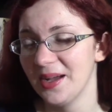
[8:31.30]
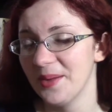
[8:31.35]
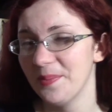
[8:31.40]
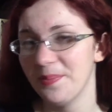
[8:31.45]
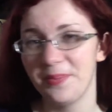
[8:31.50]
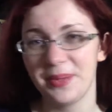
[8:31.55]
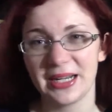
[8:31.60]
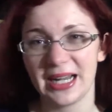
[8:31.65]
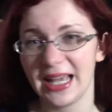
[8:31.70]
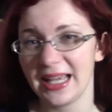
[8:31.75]

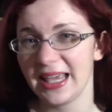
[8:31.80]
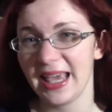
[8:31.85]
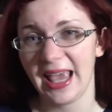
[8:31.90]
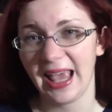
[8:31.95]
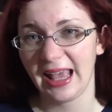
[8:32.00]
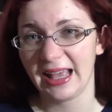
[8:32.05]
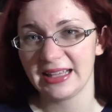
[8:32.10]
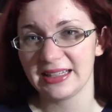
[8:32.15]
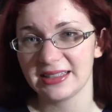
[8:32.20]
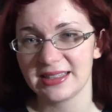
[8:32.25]
But I
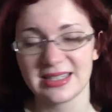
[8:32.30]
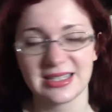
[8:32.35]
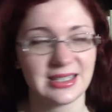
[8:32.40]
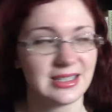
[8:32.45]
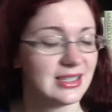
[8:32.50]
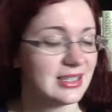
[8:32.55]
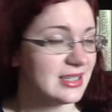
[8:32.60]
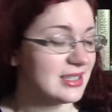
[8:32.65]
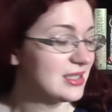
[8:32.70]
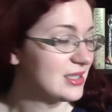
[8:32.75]
can't.
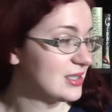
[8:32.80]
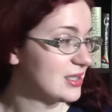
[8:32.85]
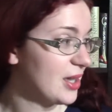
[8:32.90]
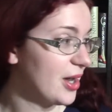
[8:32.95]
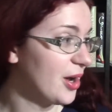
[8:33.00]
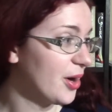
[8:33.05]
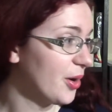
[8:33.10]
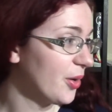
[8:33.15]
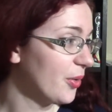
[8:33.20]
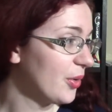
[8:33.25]

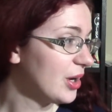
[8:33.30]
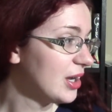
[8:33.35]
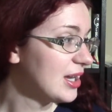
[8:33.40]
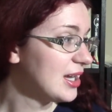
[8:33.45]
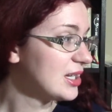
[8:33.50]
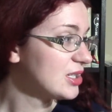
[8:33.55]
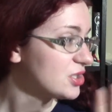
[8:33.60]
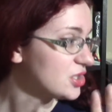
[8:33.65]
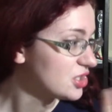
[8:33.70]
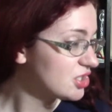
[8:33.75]
So
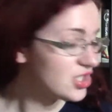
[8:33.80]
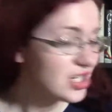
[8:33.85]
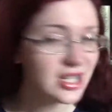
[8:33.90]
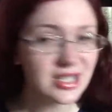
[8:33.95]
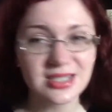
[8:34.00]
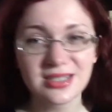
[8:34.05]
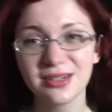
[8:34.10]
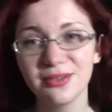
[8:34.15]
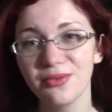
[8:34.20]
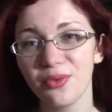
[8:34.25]

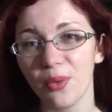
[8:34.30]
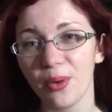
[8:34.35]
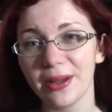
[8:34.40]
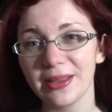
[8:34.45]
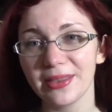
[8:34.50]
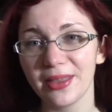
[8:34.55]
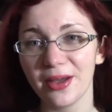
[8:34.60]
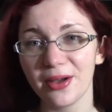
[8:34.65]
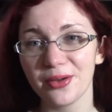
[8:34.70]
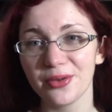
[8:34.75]
just
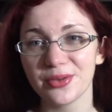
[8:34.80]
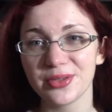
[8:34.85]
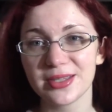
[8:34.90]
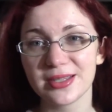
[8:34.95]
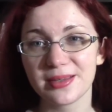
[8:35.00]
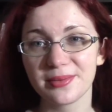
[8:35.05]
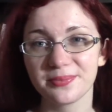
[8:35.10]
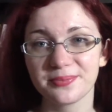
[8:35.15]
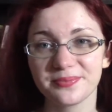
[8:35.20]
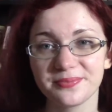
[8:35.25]
avoid
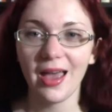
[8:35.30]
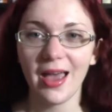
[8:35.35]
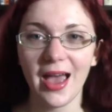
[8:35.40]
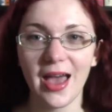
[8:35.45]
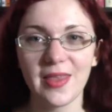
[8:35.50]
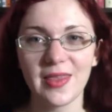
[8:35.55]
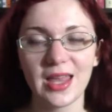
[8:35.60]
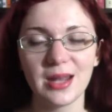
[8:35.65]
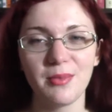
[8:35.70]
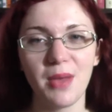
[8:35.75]
those.
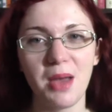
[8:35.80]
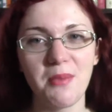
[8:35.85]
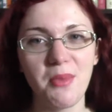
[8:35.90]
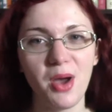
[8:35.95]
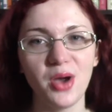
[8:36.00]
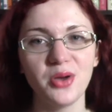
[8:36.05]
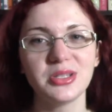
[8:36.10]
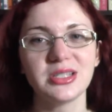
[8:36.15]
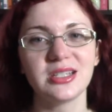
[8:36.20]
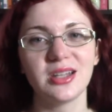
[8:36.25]
And then my
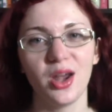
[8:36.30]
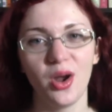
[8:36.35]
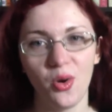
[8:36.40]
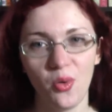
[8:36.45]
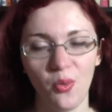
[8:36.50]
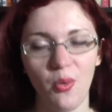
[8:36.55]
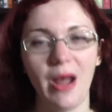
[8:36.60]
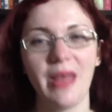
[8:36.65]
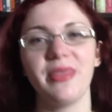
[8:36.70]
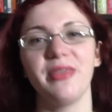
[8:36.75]
most
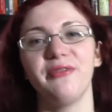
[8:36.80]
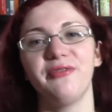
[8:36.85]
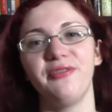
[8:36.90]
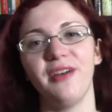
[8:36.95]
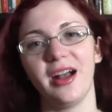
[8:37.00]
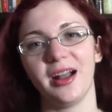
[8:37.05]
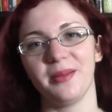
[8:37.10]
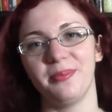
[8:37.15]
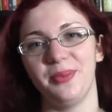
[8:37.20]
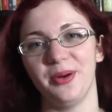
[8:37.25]
what the
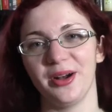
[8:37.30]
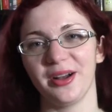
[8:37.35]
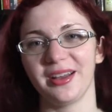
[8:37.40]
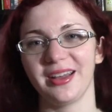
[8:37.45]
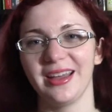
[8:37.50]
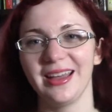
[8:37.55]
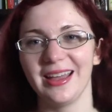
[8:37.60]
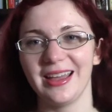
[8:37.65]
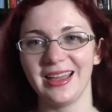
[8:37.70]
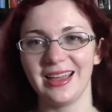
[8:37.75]
fuck book
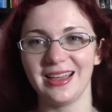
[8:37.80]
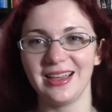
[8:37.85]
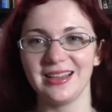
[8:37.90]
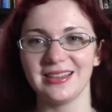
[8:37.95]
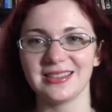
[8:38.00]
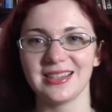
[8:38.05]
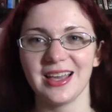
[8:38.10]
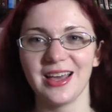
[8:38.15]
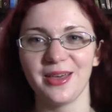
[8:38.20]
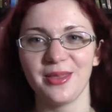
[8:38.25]

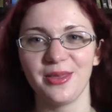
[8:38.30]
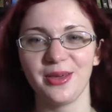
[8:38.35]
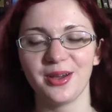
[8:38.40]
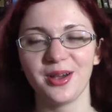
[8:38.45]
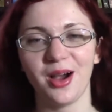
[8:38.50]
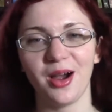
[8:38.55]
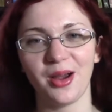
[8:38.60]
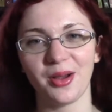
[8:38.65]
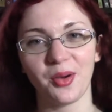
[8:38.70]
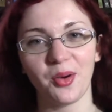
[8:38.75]
is The
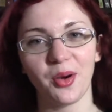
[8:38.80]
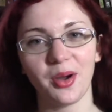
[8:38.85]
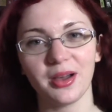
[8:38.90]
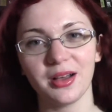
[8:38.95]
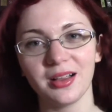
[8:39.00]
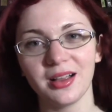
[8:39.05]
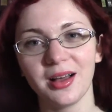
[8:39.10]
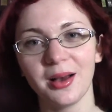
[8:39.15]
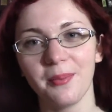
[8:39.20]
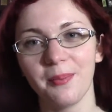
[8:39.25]

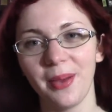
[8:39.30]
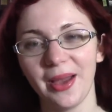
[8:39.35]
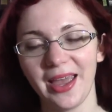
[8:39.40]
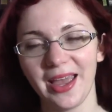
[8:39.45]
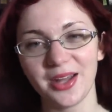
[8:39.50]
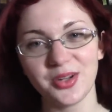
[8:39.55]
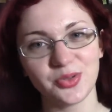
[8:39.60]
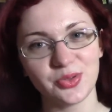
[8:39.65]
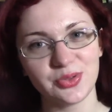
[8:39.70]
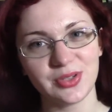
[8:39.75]
Gargoyle by
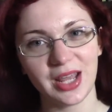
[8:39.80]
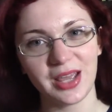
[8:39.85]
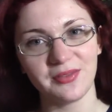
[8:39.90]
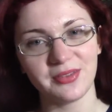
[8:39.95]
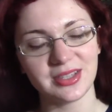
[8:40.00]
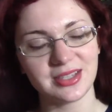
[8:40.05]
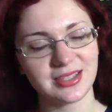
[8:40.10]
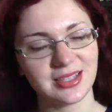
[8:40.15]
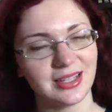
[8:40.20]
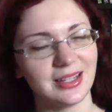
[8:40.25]
Andrew
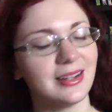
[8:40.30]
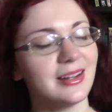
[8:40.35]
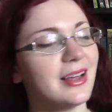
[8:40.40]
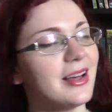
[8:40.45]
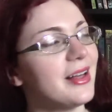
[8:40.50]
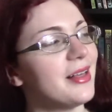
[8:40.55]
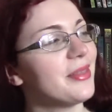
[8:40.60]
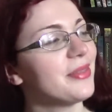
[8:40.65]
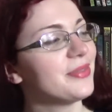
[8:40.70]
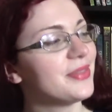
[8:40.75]
Davidson.
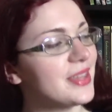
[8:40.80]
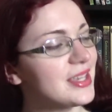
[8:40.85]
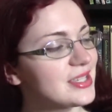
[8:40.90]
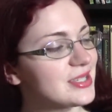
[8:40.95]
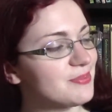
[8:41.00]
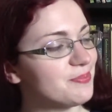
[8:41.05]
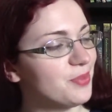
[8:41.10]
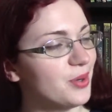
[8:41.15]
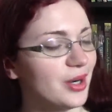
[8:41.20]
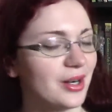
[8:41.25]
This
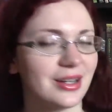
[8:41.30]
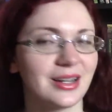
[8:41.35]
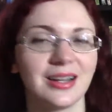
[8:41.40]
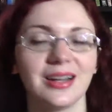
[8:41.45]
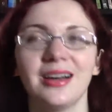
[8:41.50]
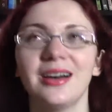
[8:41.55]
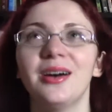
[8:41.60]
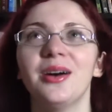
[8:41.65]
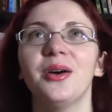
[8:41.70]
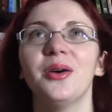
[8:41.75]
book,
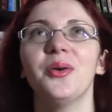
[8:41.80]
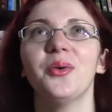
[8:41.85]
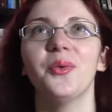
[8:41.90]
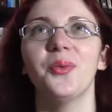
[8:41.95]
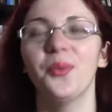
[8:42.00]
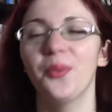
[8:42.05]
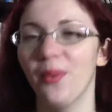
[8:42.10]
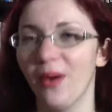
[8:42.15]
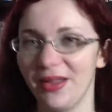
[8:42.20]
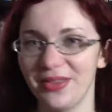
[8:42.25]

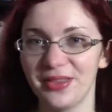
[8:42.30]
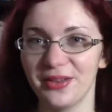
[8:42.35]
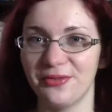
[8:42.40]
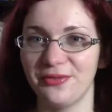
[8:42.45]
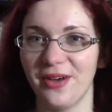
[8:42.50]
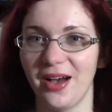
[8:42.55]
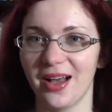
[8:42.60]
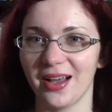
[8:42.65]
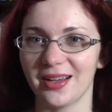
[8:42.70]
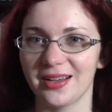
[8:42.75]
what the
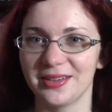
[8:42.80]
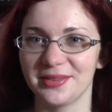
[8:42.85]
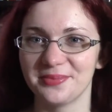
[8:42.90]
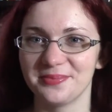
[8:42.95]
fuck.